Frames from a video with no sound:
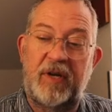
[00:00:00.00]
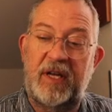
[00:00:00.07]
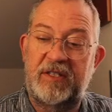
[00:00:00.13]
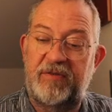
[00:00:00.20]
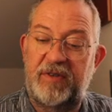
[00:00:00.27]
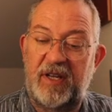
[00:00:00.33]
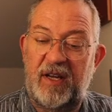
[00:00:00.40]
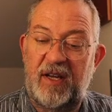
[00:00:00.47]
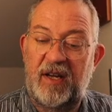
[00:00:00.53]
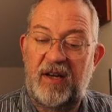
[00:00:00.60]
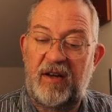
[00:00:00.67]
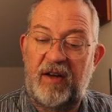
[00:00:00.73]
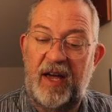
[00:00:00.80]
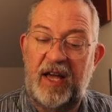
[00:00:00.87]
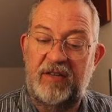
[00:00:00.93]
as we
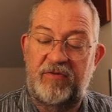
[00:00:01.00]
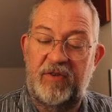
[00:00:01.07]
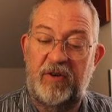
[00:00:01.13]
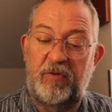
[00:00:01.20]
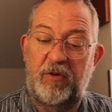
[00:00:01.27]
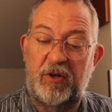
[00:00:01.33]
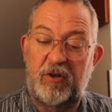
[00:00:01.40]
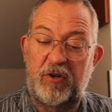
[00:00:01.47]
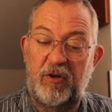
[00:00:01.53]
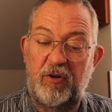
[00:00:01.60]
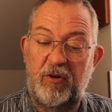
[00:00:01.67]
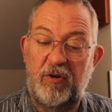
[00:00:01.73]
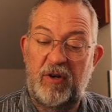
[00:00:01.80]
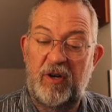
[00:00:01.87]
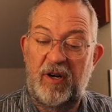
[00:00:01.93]
as we would
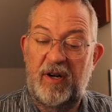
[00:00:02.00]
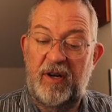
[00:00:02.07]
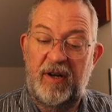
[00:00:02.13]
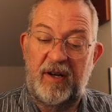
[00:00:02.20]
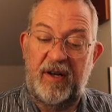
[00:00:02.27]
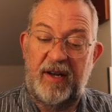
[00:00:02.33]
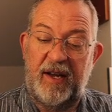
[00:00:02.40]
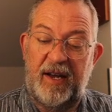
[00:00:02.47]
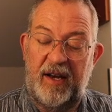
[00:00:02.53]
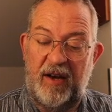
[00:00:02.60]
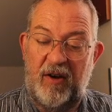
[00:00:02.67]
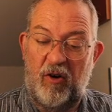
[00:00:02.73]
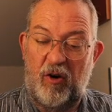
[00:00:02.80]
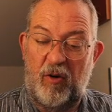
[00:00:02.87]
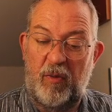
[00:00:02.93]
do in a
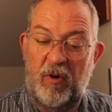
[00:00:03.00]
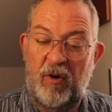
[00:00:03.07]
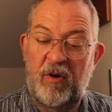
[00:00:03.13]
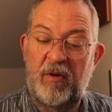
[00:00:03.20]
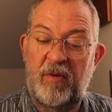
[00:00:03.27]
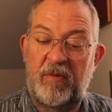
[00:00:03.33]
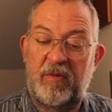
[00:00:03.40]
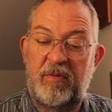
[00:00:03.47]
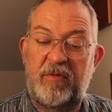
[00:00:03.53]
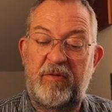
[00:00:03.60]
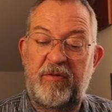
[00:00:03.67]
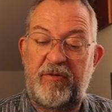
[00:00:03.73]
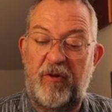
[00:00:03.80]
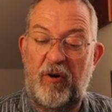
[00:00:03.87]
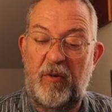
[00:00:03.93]
normal
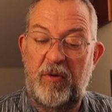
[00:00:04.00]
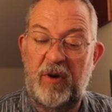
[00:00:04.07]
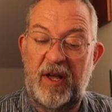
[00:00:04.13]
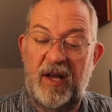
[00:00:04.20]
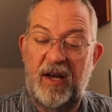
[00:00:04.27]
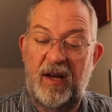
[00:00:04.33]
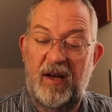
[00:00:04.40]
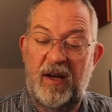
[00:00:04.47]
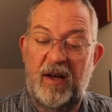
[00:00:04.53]
formula here.